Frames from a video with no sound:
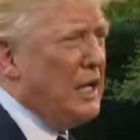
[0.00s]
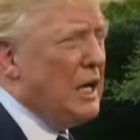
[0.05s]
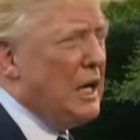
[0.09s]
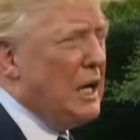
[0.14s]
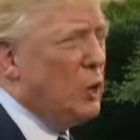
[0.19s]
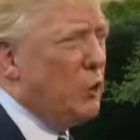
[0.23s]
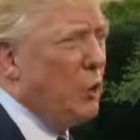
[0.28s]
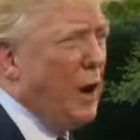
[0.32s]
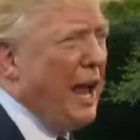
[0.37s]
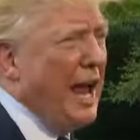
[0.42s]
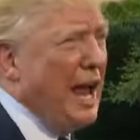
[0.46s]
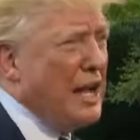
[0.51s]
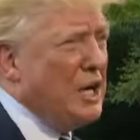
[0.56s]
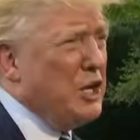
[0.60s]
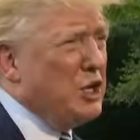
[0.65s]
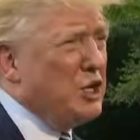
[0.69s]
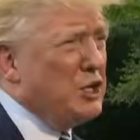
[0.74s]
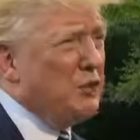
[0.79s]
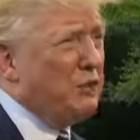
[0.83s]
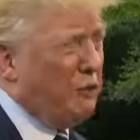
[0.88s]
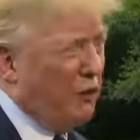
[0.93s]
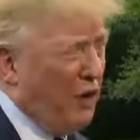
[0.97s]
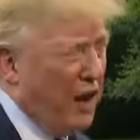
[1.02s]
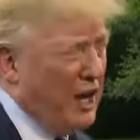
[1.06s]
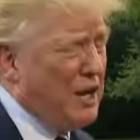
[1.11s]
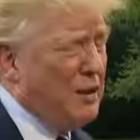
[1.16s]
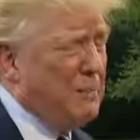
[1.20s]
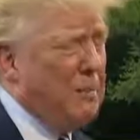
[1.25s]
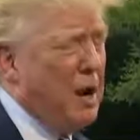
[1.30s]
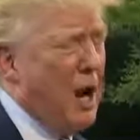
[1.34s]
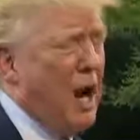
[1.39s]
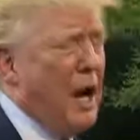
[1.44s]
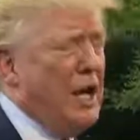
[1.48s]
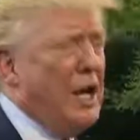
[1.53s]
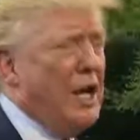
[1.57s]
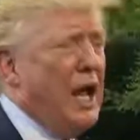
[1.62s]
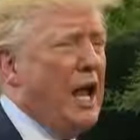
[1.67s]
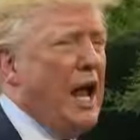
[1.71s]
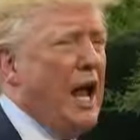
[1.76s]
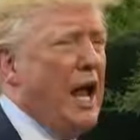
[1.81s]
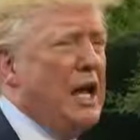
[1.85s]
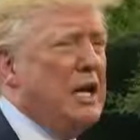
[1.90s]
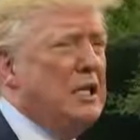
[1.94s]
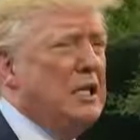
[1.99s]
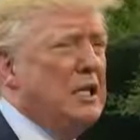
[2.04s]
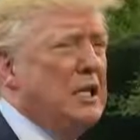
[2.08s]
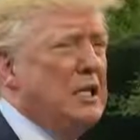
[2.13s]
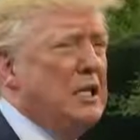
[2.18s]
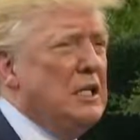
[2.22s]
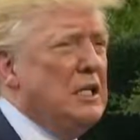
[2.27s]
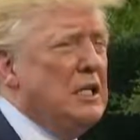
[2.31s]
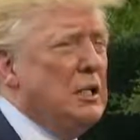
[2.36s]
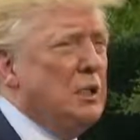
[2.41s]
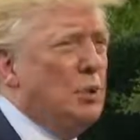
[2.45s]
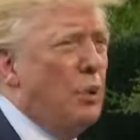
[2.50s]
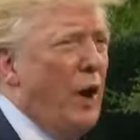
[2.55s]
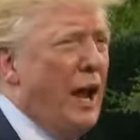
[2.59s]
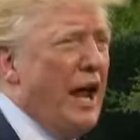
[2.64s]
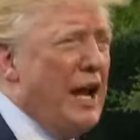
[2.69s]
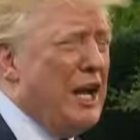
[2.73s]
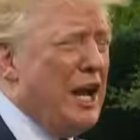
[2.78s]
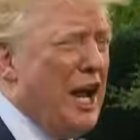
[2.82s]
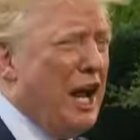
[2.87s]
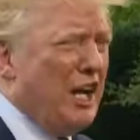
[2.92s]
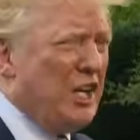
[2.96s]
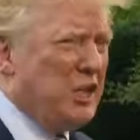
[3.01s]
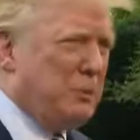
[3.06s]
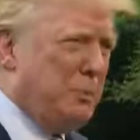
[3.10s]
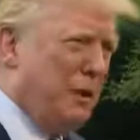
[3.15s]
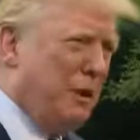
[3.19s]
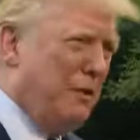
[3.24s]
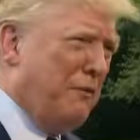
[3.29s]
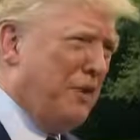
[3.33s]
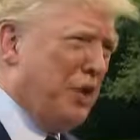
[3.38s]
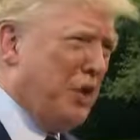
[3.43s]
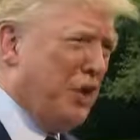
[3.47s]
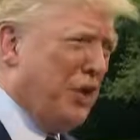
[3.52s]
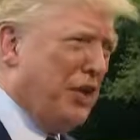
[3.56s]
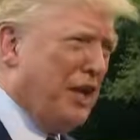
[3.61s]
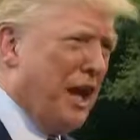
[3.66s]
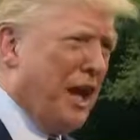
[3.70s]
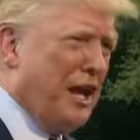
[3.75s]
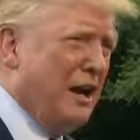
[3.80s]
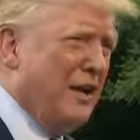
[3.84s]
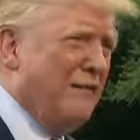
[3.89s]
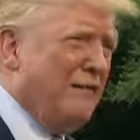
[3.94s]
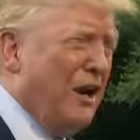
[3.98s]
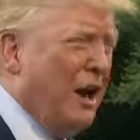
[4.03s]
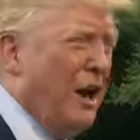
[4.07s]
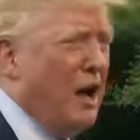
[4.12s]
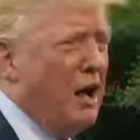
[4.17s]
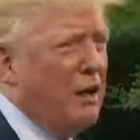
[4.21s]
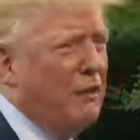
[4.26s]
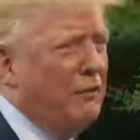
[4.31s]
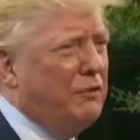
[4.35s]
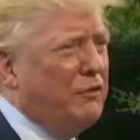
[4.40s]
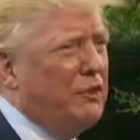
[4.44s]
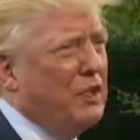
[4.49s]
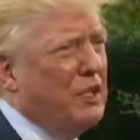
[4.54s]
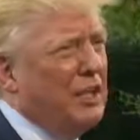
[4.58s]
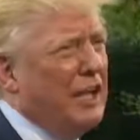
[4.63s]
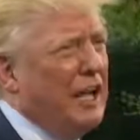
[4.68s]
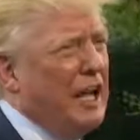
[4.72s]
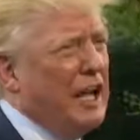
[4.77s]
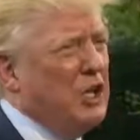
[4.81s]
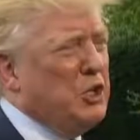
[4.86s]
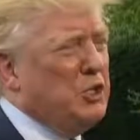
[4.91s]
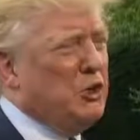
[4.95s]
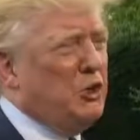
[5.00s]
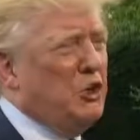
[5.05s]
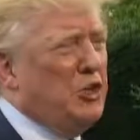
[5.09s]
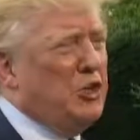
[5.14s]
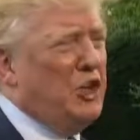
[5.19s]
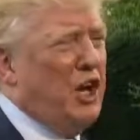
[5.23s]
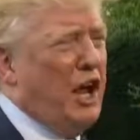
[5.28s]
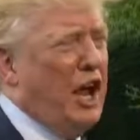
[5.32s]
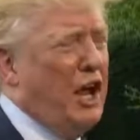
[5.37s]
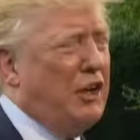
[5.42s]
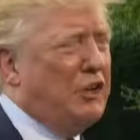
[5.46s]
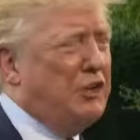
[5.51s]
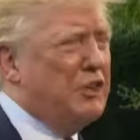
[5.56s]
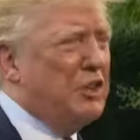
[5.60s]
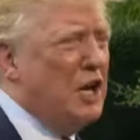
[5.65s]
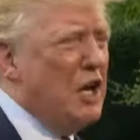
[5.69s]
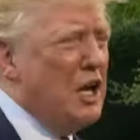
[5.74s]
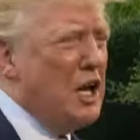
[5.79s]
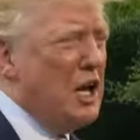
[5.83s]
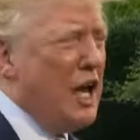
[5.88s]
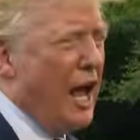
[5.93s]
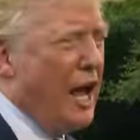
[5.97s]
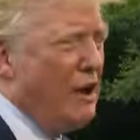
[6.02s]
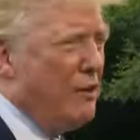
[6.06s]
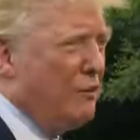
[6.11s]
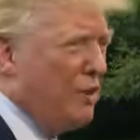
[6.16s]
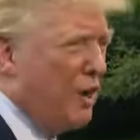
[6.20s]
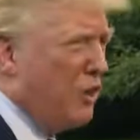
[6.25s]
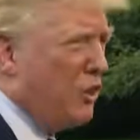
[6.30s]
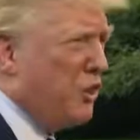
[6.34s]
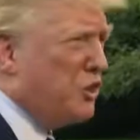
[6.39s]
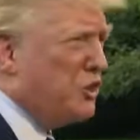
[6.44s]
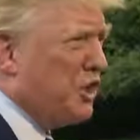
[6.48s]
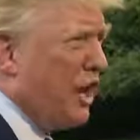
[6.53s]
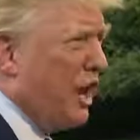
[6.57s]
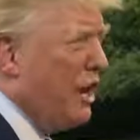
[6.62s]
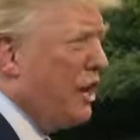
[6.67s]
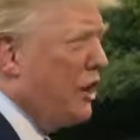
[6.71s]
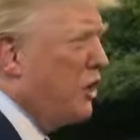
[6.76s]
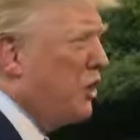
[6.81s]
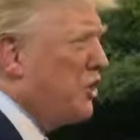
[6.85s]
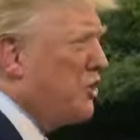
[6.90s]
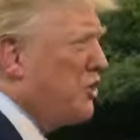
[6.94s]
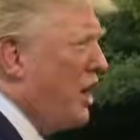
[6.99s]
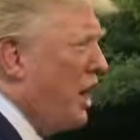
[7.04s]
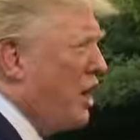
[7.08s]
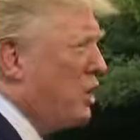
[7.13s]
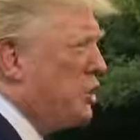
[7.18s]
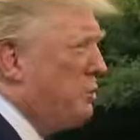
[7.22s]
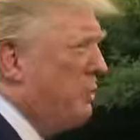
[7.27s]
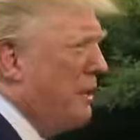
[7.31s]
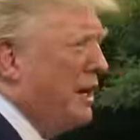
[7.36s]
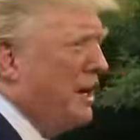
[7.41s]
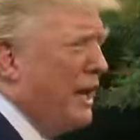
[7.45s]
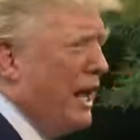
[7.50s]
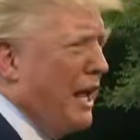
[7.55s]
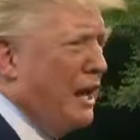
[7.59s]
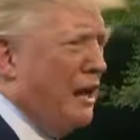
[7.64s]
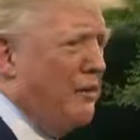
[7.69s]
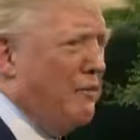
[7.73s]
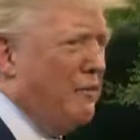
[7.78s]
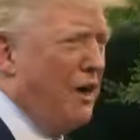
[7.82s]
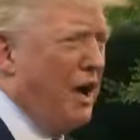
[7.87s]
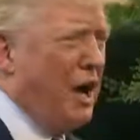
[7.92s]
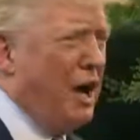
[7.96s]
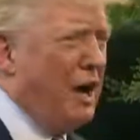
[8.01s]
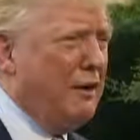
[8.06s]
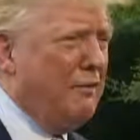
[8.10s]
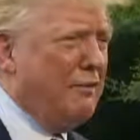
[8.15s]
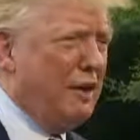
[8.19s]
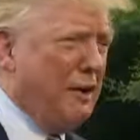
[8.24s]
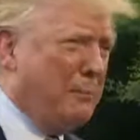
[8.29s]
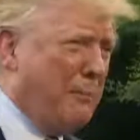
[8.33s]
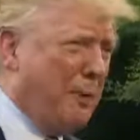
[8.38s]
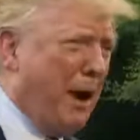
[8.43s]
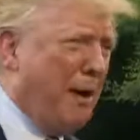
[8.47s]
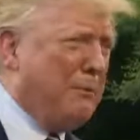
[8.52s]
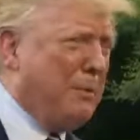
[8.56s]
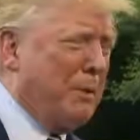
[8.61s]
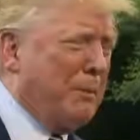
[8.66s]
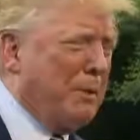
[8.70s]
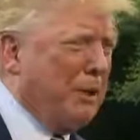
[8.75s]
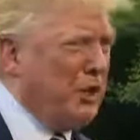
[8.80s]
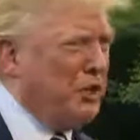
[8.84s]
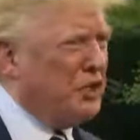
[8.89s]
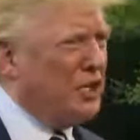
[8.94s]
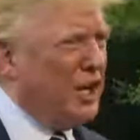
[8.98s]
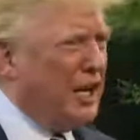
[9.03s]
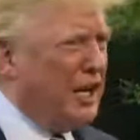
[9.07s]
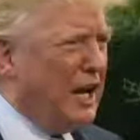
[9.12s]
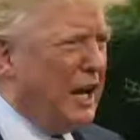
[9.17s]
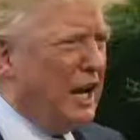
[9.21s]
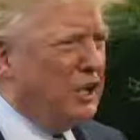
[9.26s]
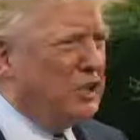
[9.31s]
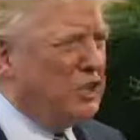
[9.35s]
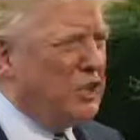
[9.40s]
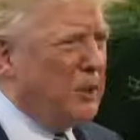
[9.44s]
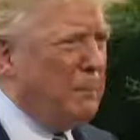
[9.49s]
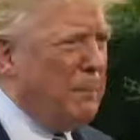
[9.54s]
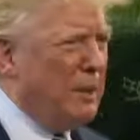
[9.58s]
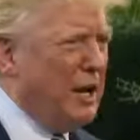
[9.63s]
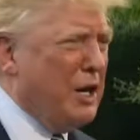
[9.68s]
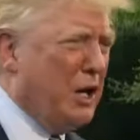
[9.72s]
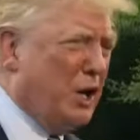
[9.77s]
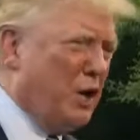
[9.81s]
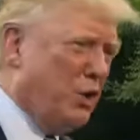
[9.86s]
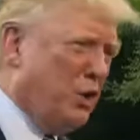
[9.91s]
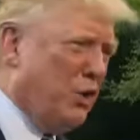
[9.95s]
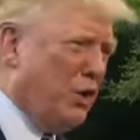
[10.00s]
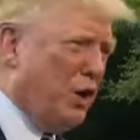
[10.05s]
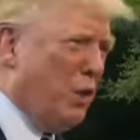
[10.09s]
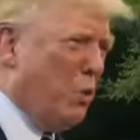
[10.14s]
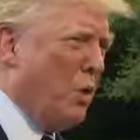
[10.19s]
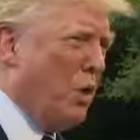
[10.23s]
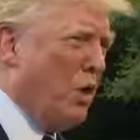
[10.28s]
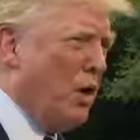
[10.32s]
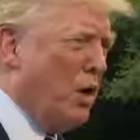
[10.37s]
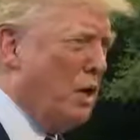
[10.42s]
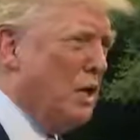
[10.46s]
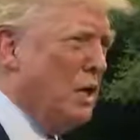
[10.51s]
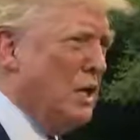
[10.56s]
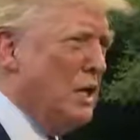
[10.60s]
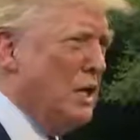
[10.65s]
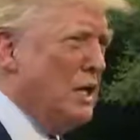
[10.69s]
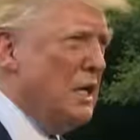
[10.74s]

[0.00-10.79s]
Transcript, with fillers: Uh, Rand is a friend of mine, and Rand asked me if he could get involved. The answer is yes. And if other senators asked me to get involved, I'd probably say yes, depending on who they were.